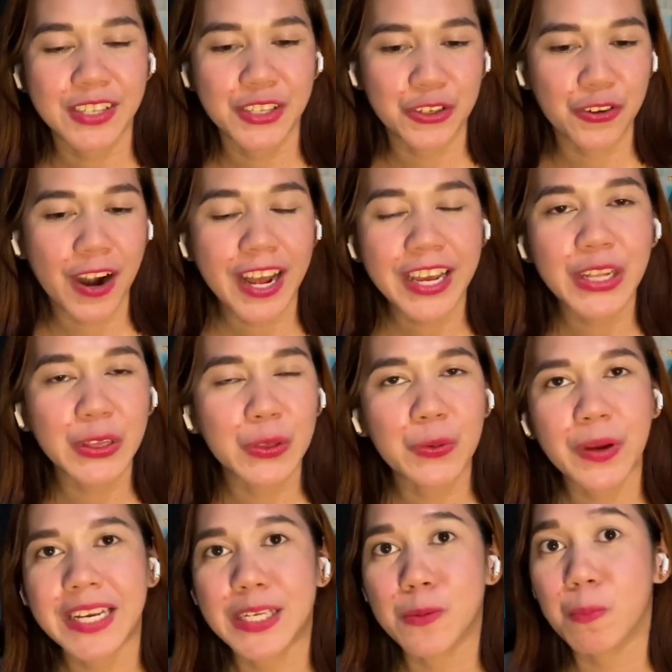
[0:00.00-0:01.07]
trying to
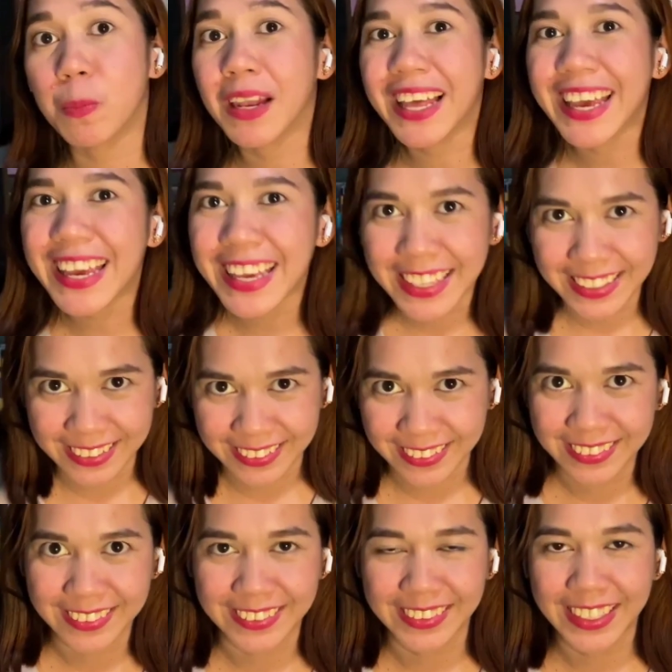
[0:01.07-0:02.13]
explain,
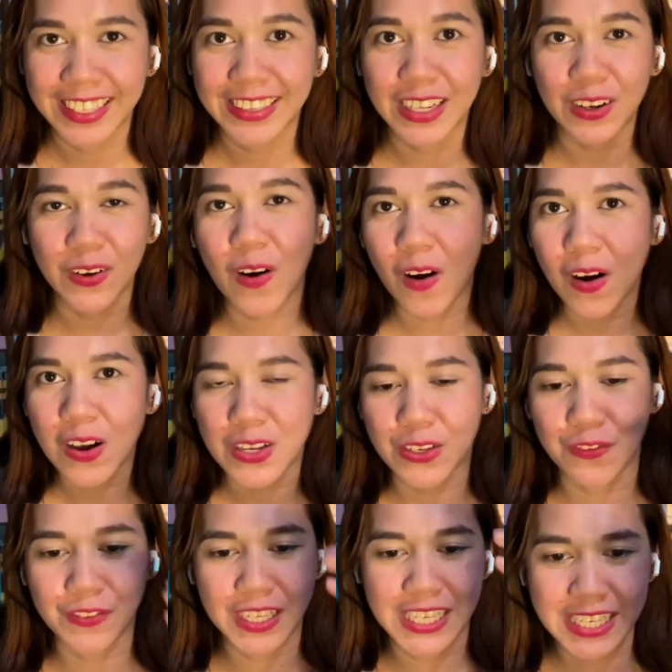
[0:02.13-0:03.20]
okay, the cause
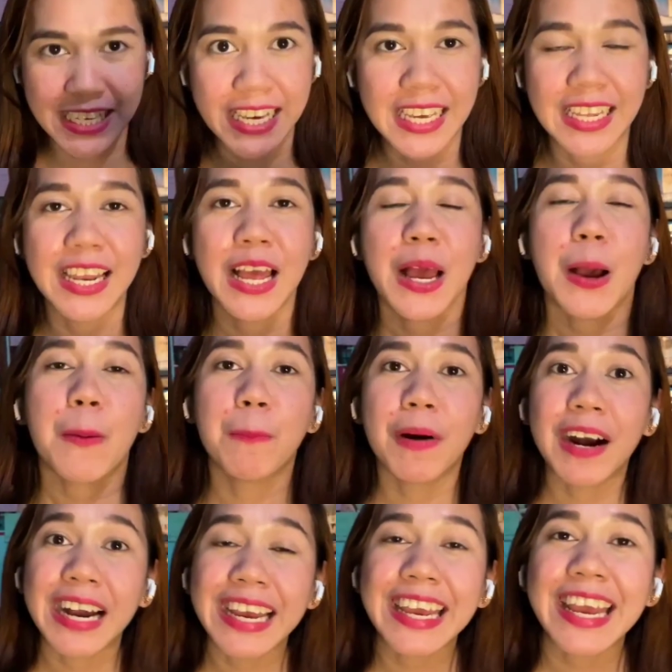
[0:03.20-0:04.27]
of the skill
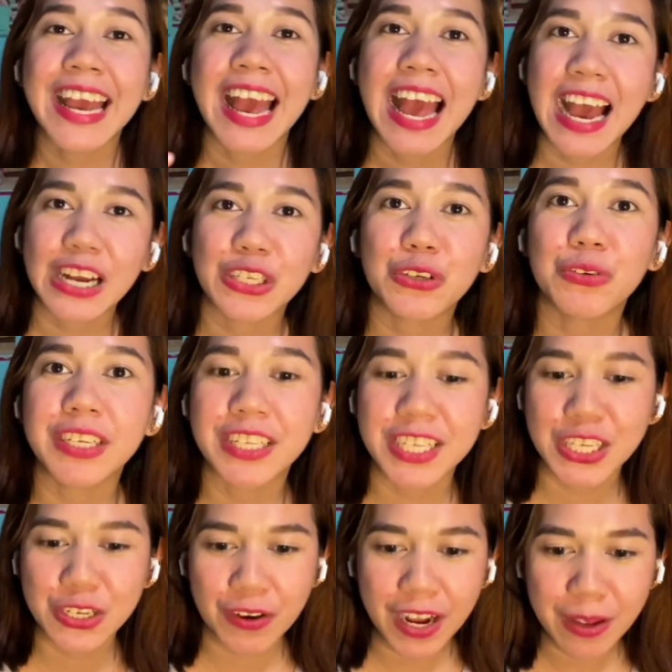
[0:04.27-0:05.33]
by actually
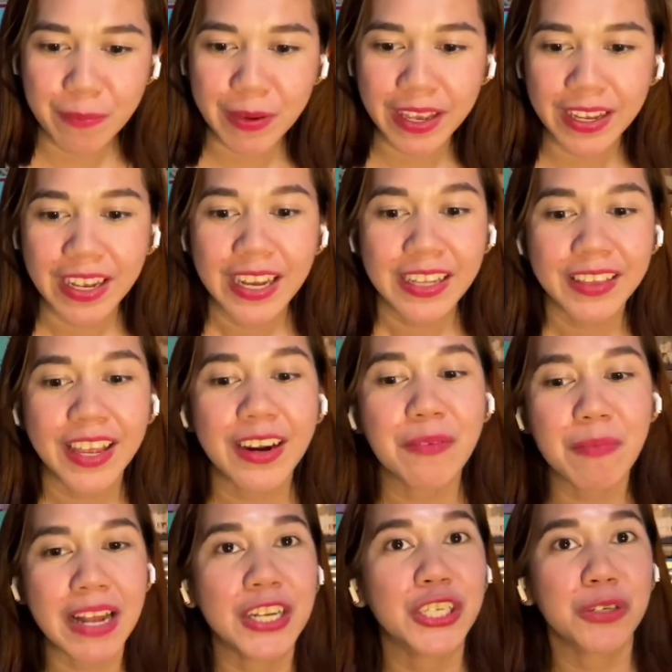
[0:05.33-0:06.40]
describing their
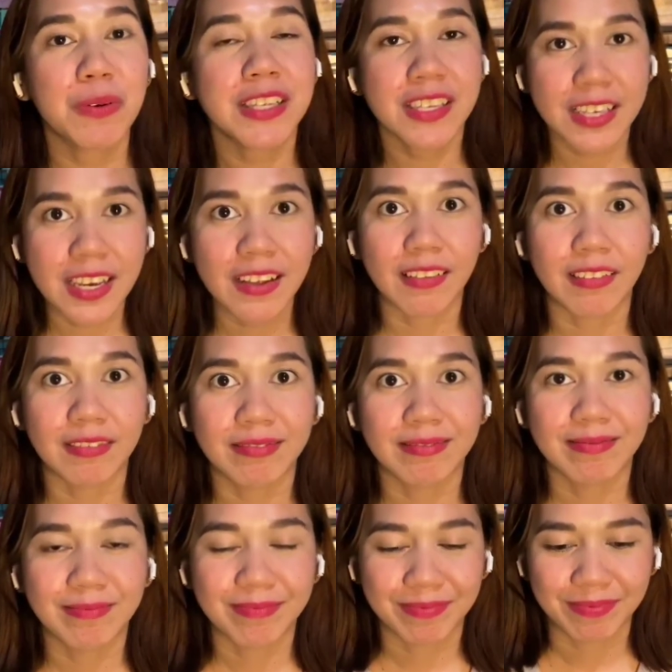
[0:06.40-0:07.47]
management skill.
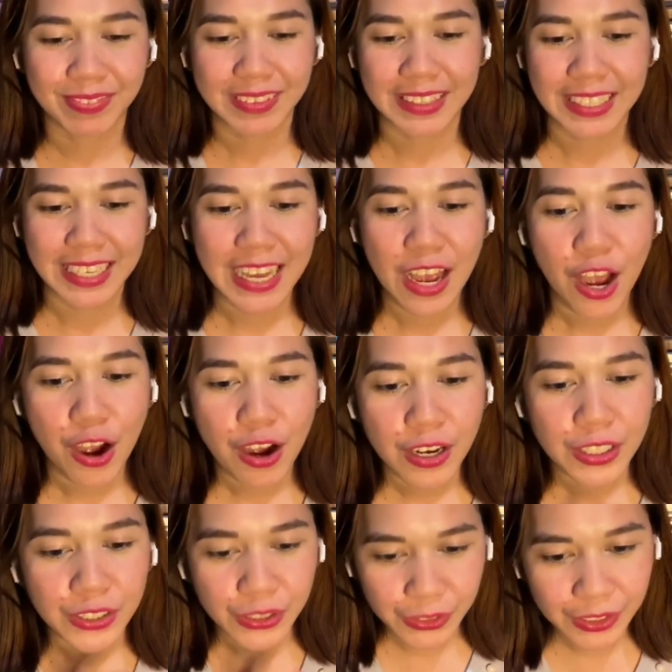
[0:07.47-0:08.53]

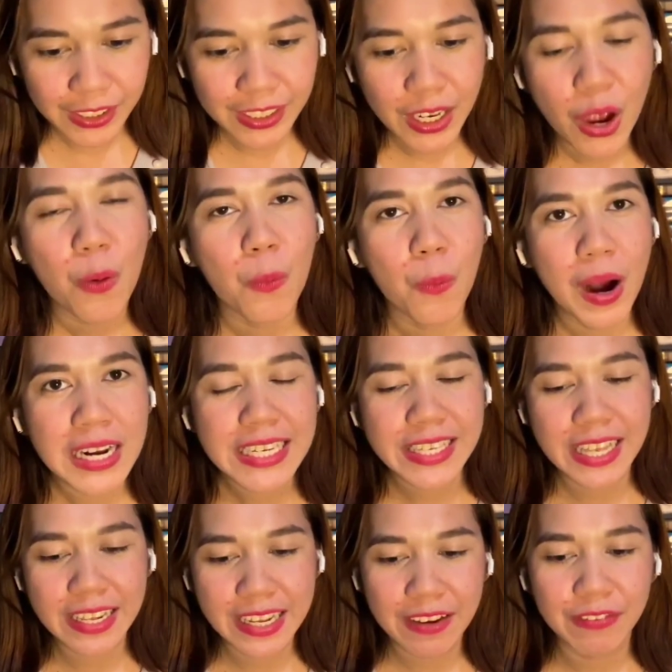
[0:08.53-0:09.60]
Third, what is
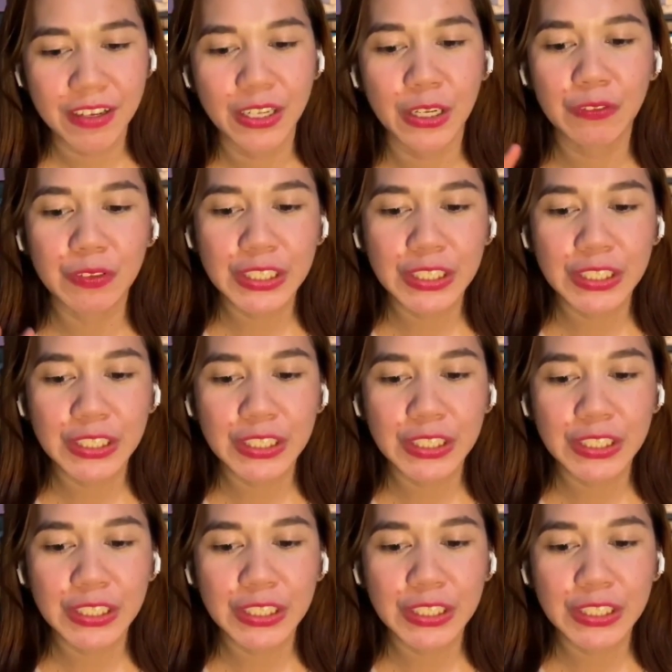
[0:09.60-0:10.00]
the level of